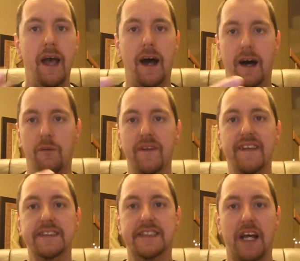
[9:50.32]

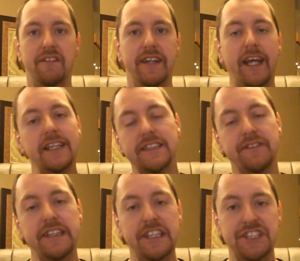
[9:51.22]
Within 7 days of
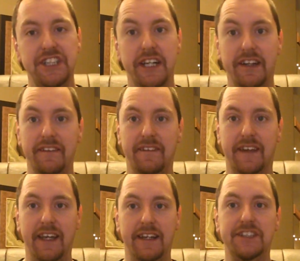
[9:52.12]
initiating the
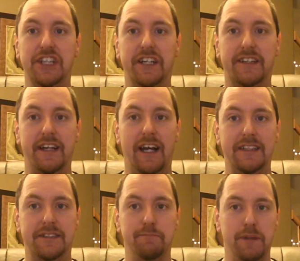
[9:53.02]
ketogenic
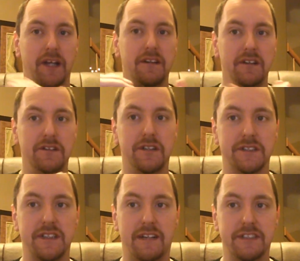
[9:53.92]
diets, blood
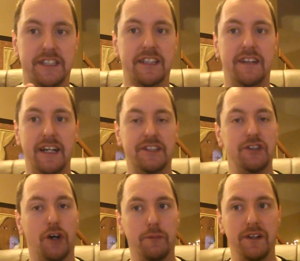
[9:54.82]
glucose levels declined
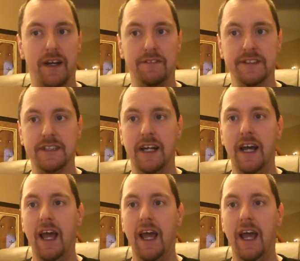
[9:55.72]
to normal levels,